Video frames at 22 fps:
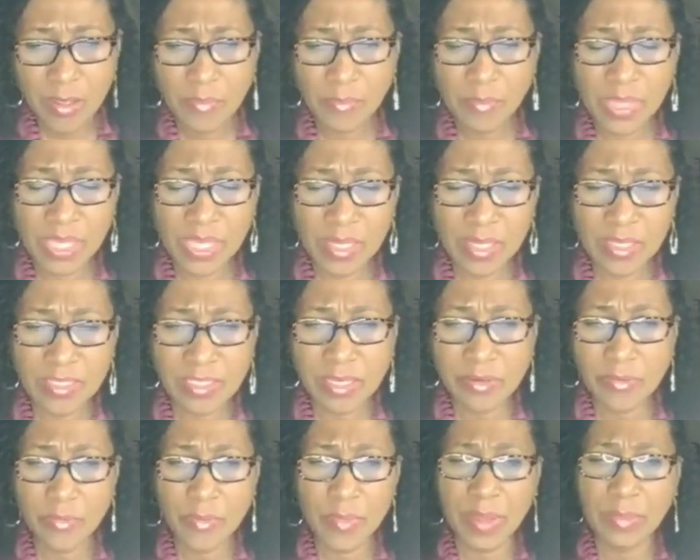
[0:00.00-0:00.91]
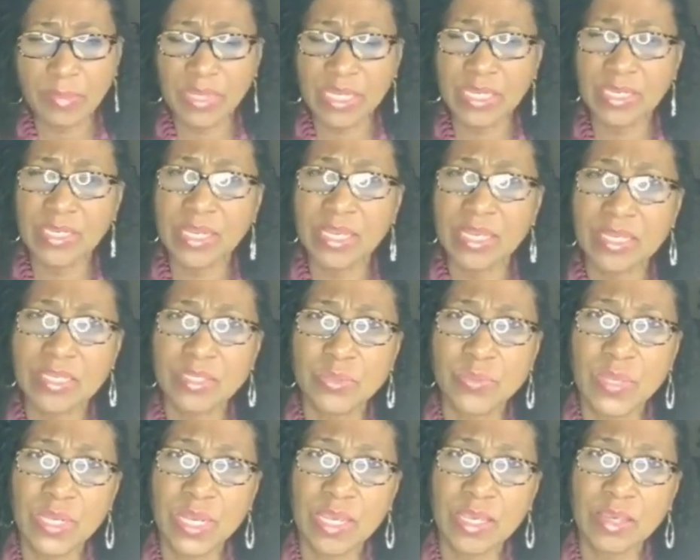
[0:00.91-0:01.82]
Because I remember the days
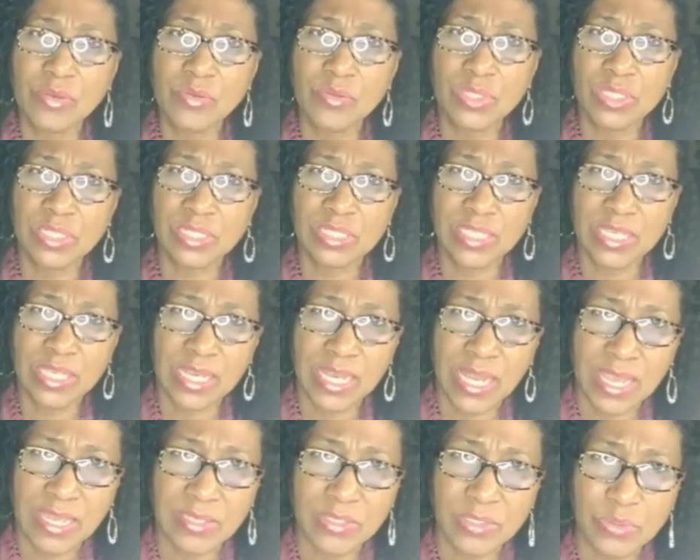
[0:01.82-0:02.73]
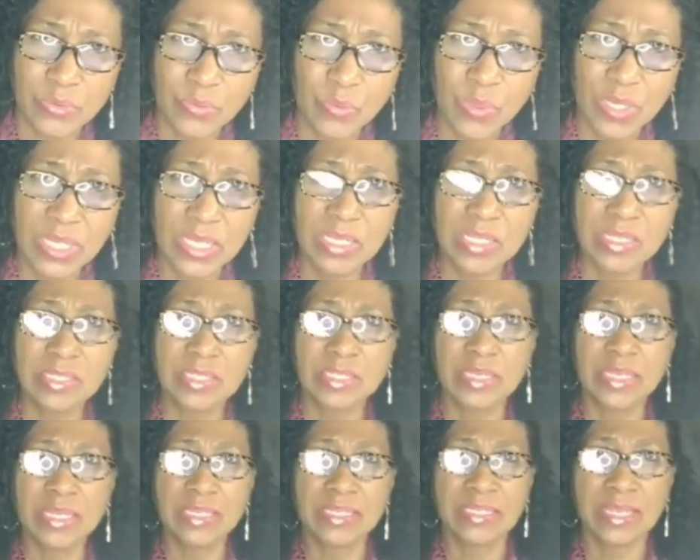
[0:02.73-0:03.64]
when I used to say that too. Why these
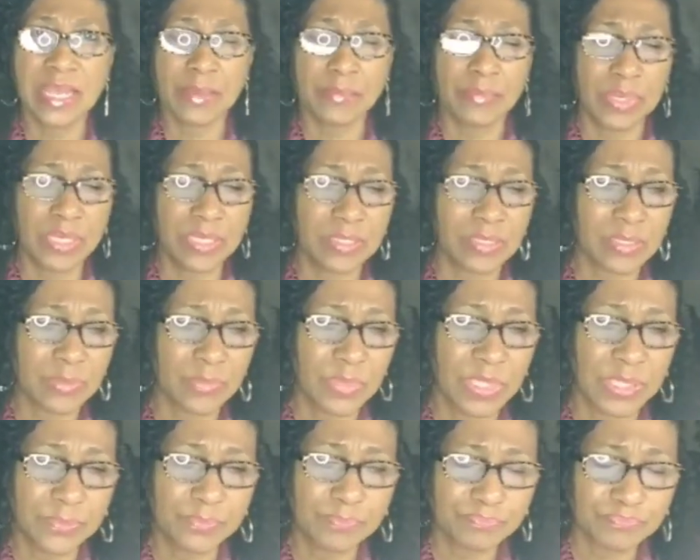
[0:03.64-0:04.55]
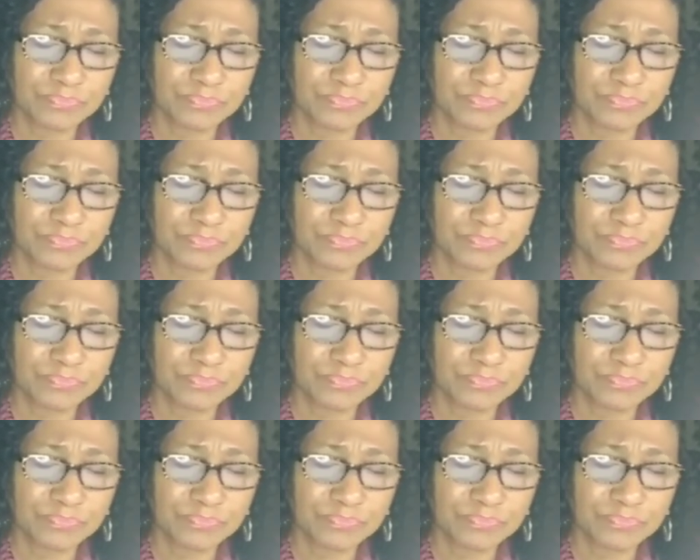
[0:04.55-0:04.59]
things happening to me?